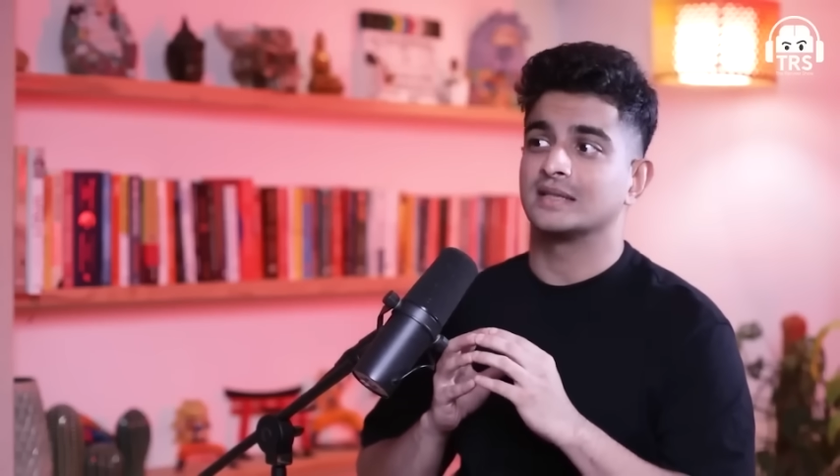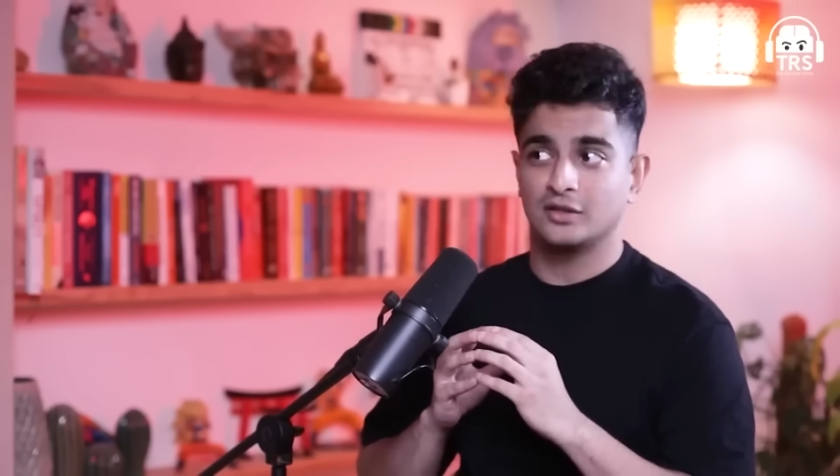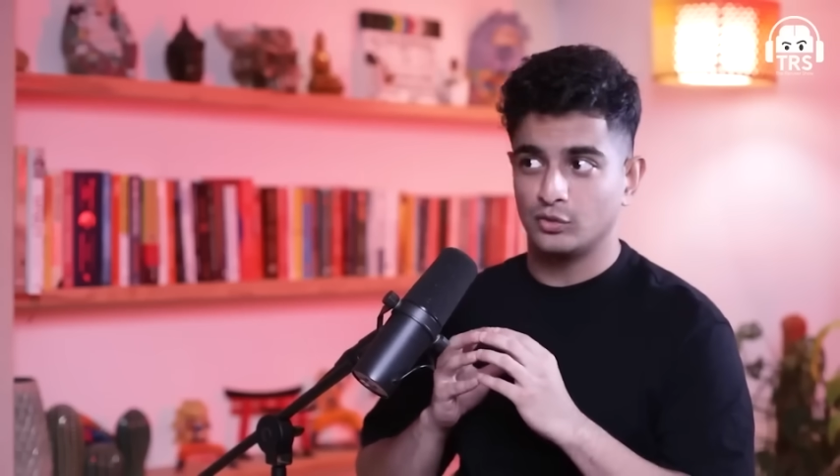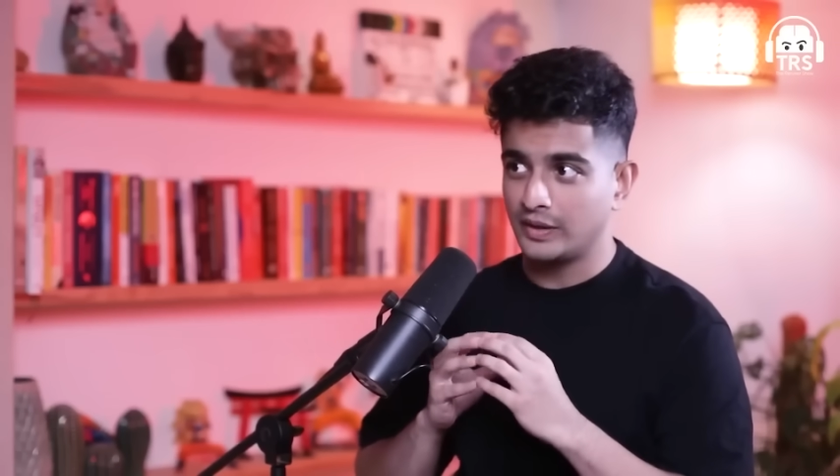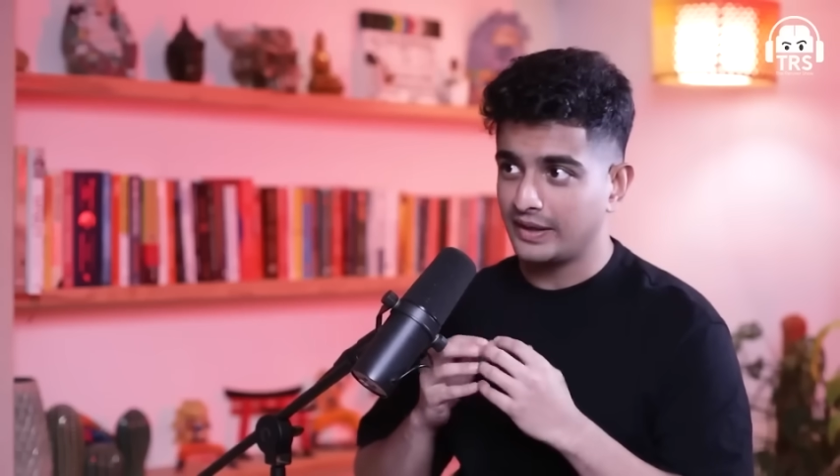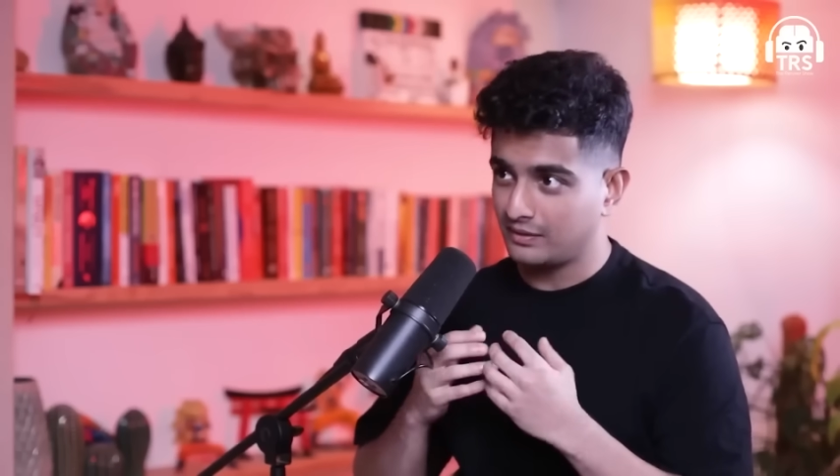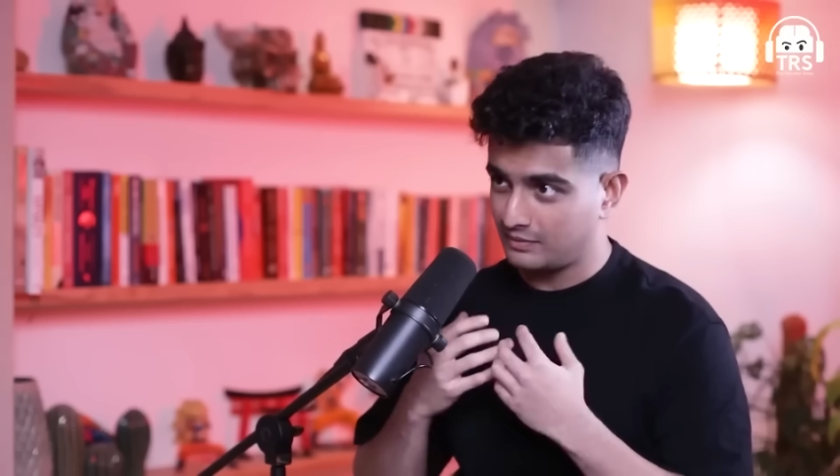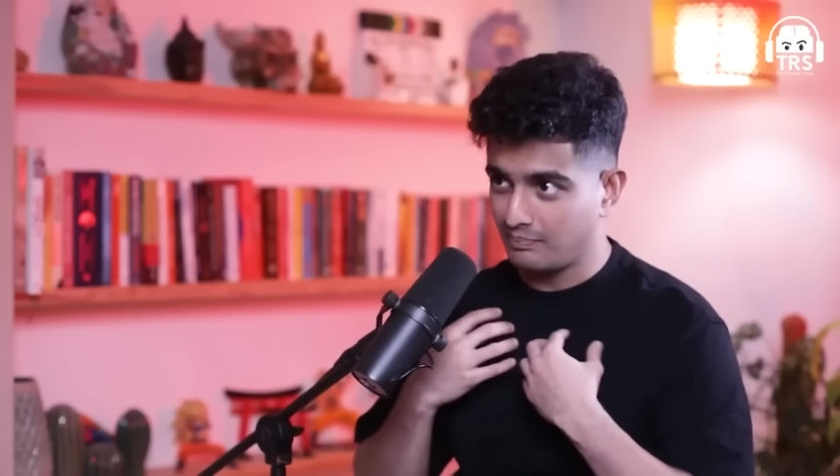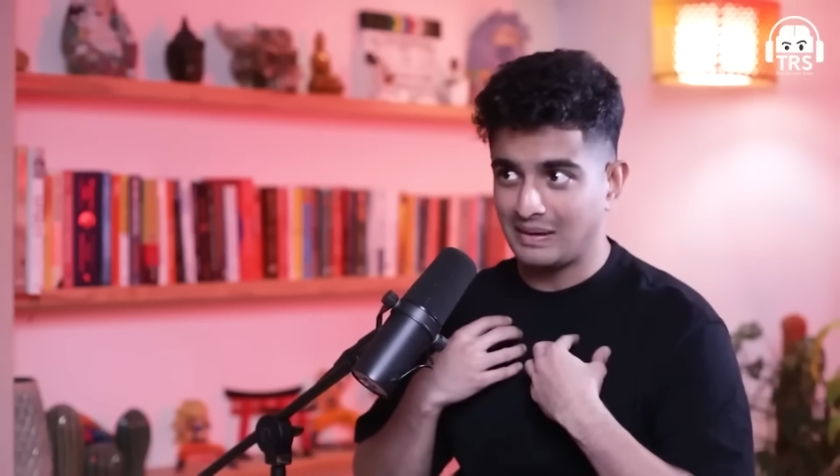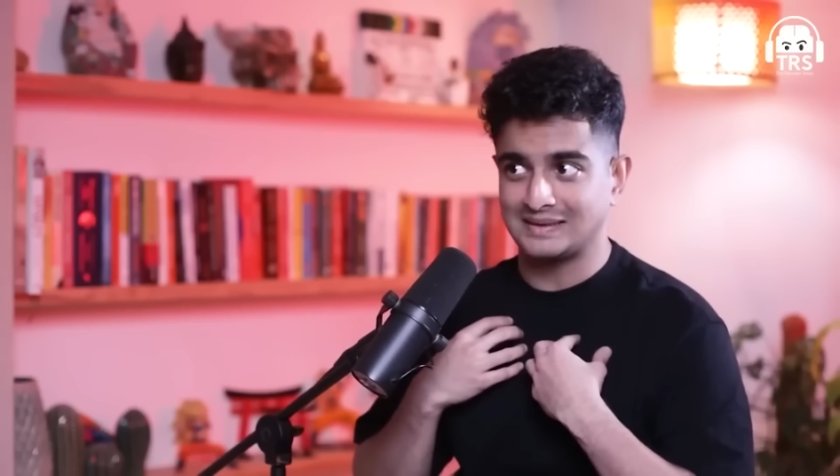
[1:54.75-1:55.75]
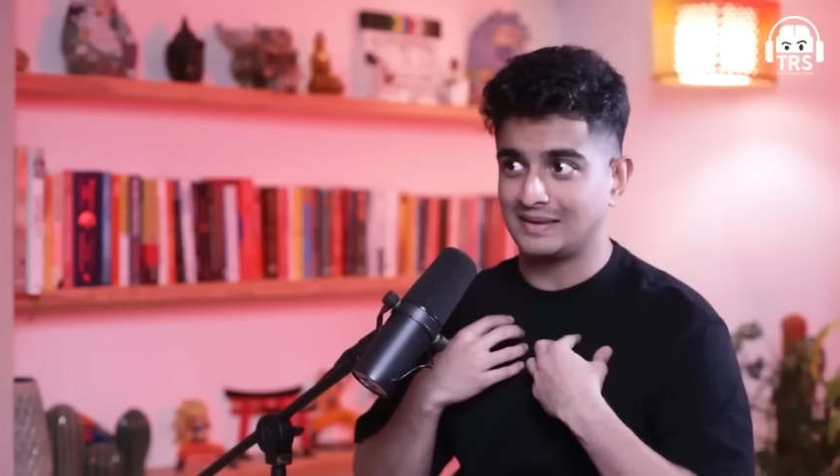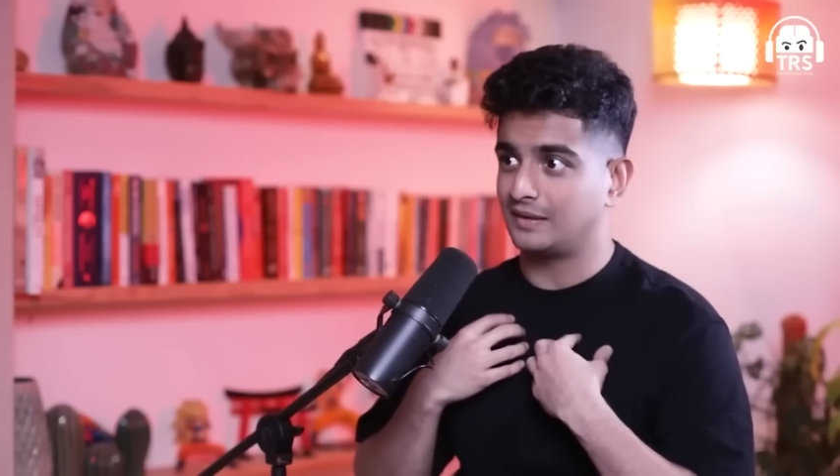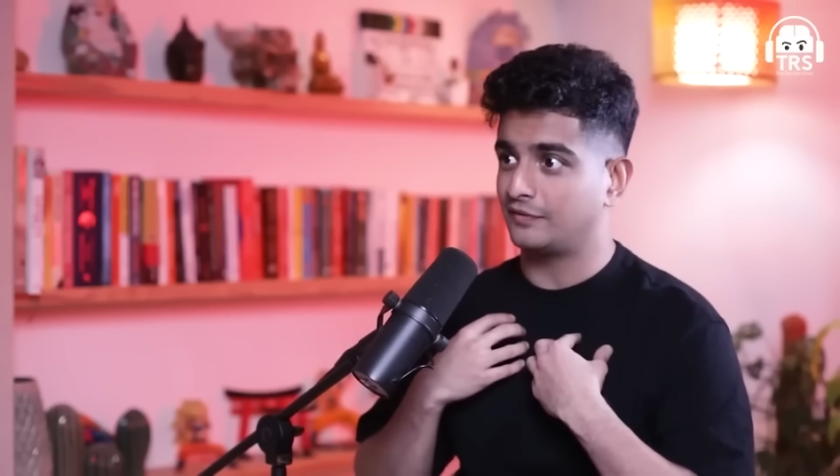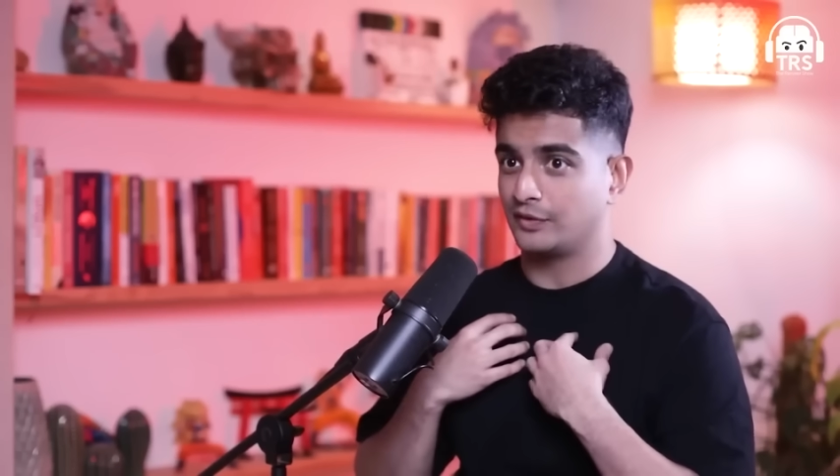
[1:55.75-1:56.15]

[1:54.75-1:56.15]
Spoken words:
including myself,